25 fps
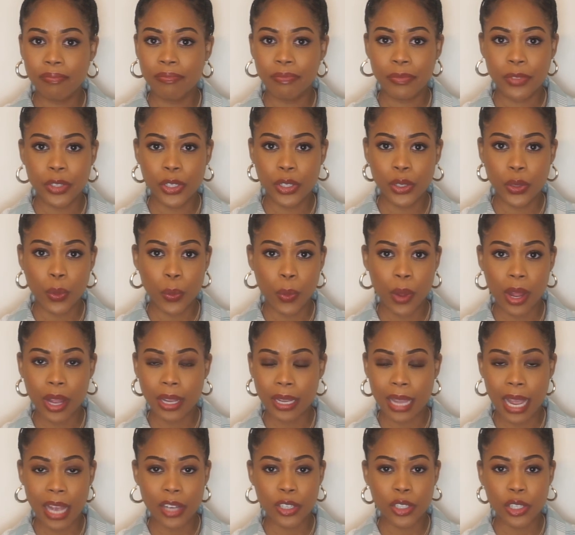just to work
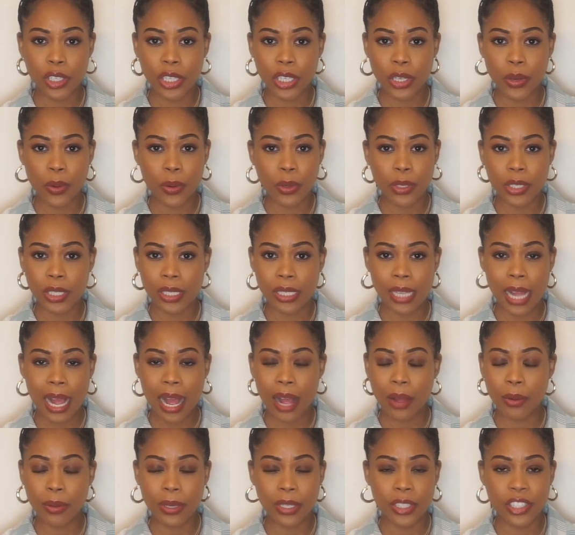casually or just
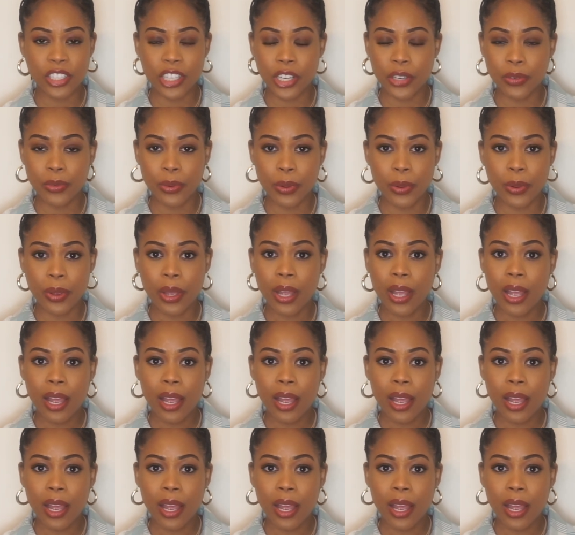out in general,